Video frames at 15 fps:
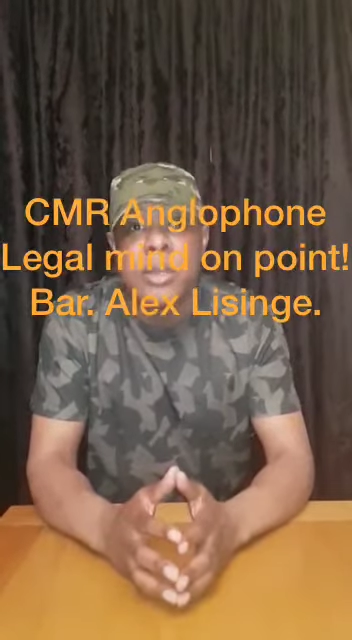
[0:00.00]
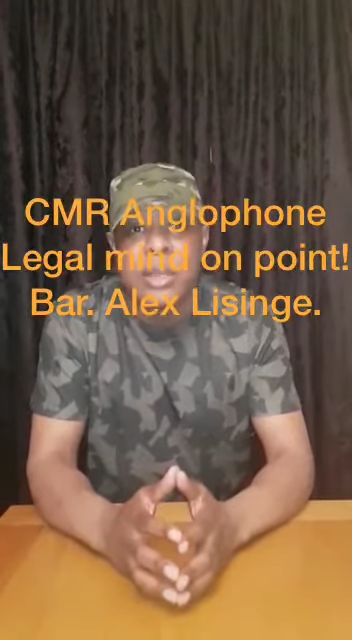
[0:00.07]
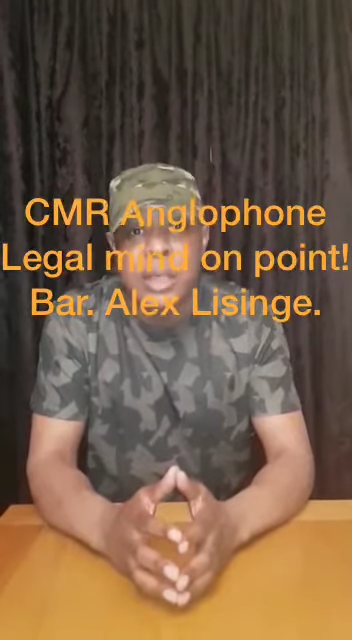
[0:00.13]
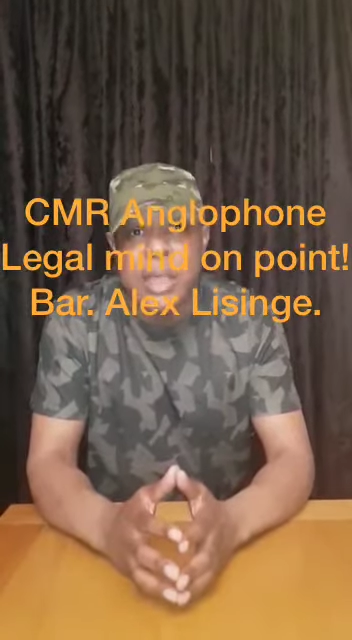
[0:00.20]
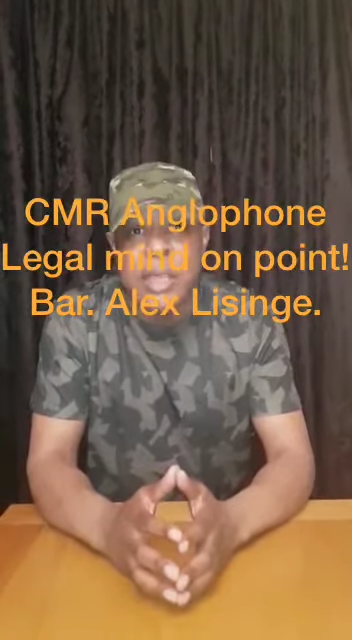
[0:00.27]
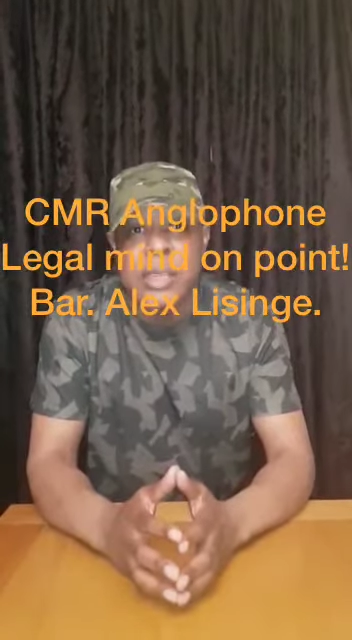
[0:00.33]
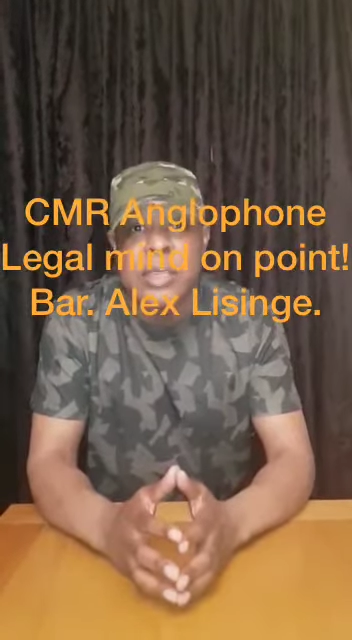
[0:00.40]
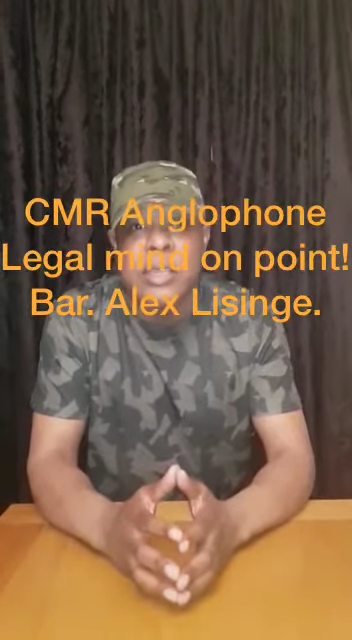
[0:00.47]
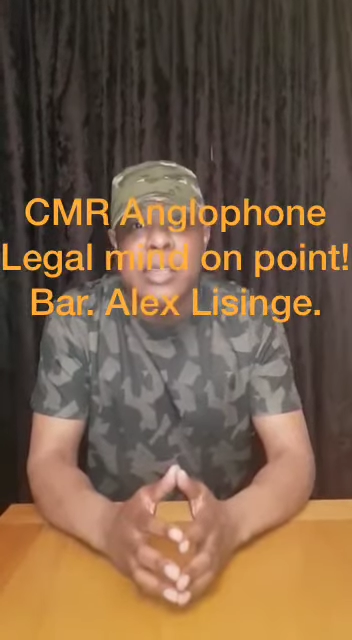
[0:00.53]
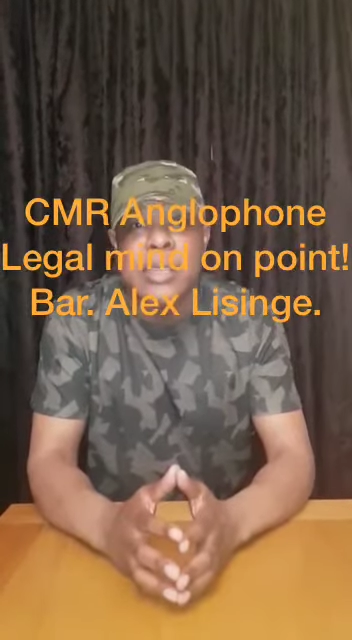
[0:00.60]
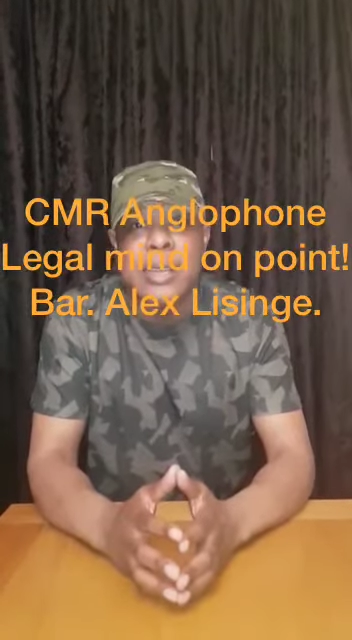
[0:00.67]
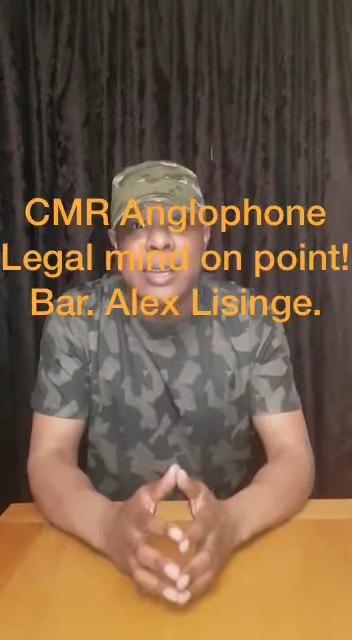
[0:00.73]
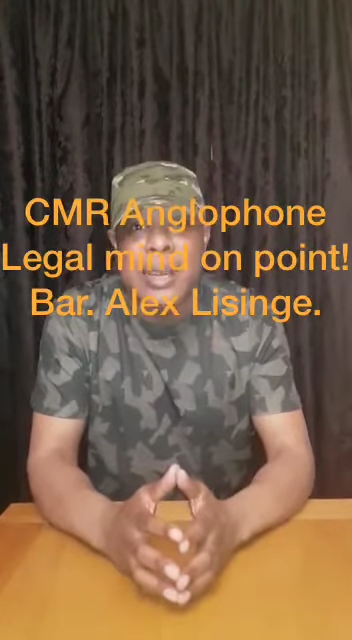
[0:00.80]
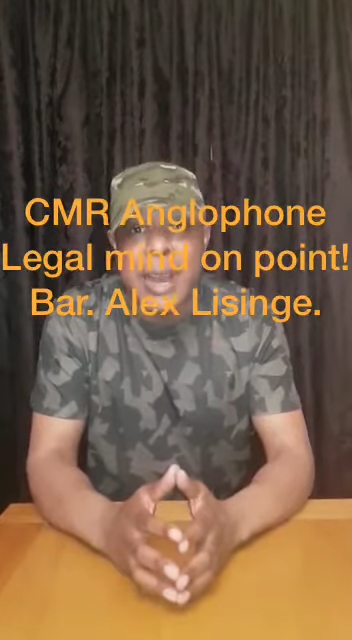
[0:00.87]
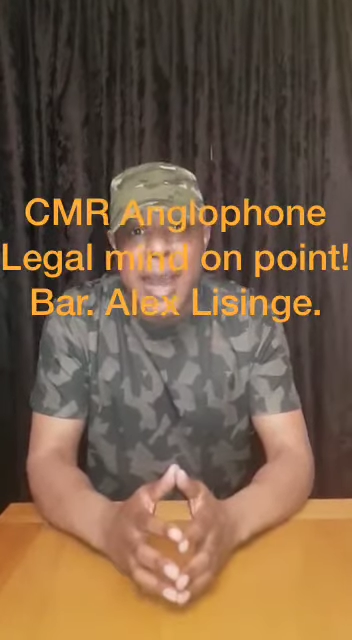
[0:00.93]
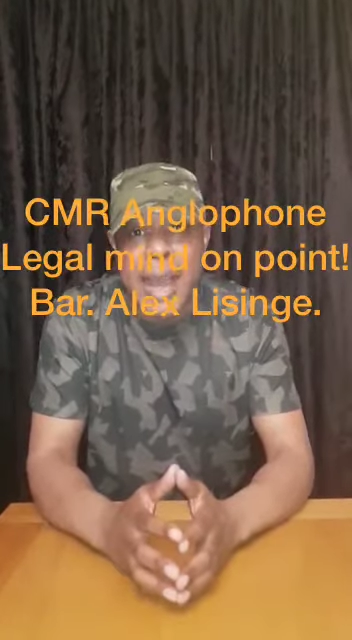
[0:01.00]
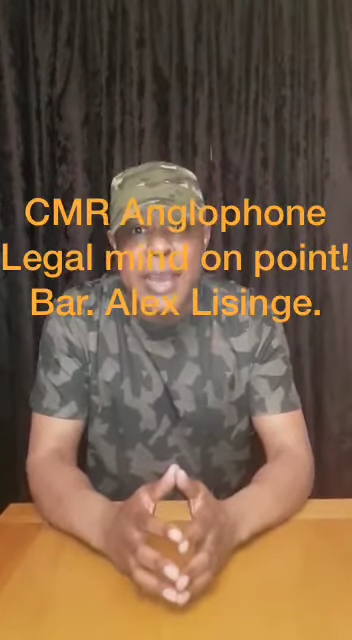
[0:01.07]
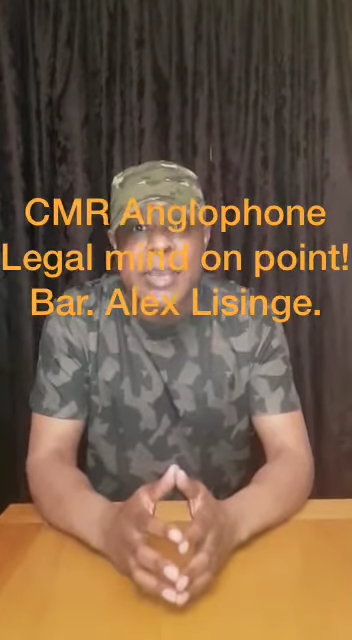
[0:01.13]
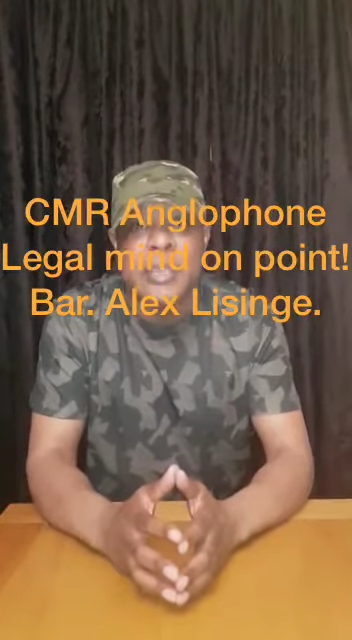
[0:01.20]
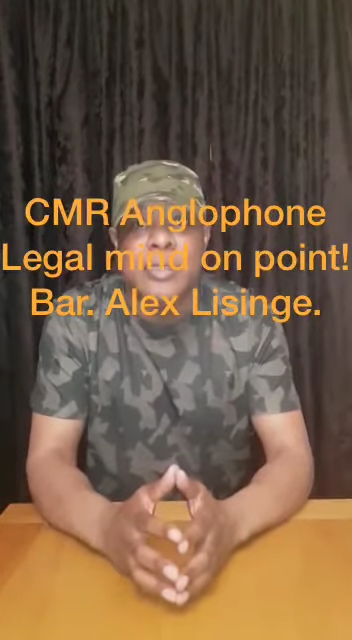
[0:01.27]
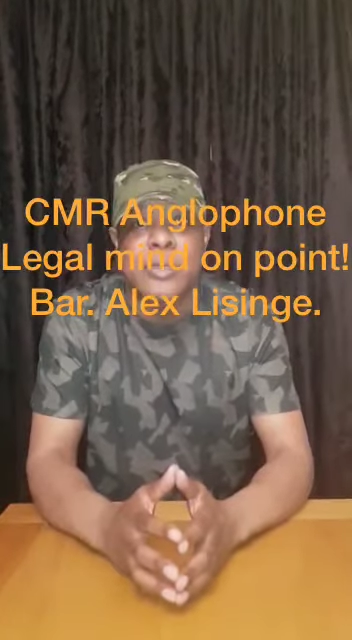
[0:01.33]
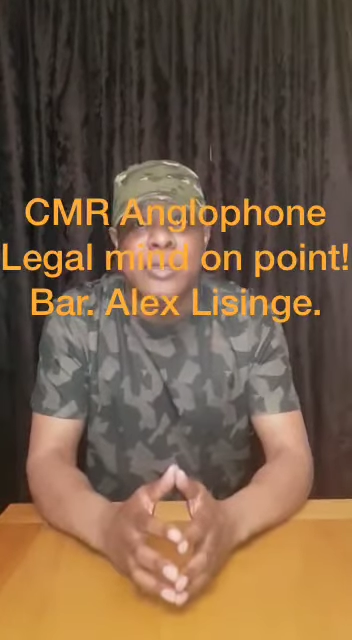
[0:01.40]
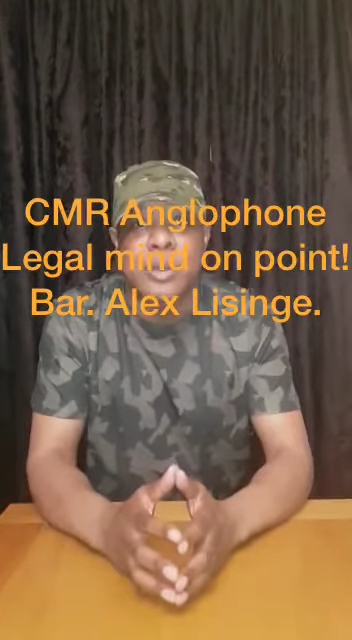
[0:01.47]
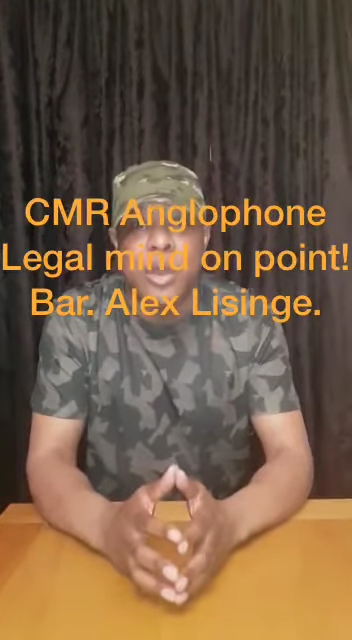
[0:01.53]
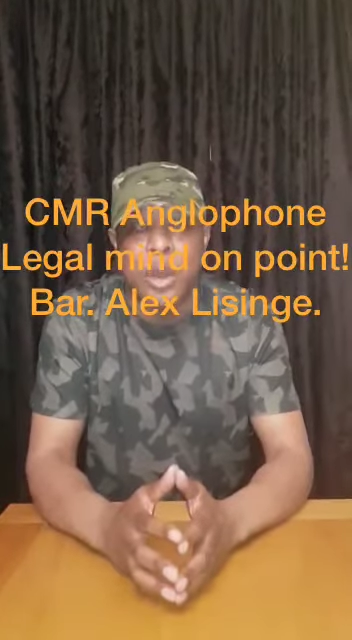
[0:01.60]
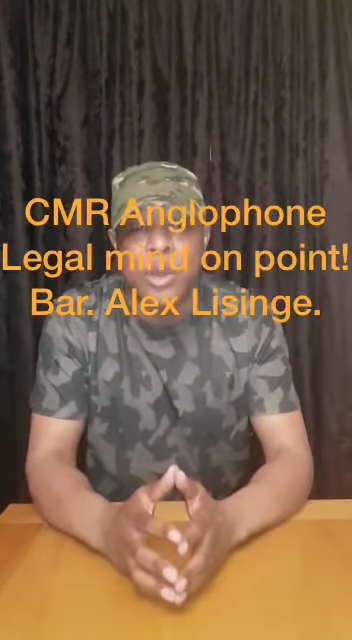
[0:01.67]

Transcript: these lies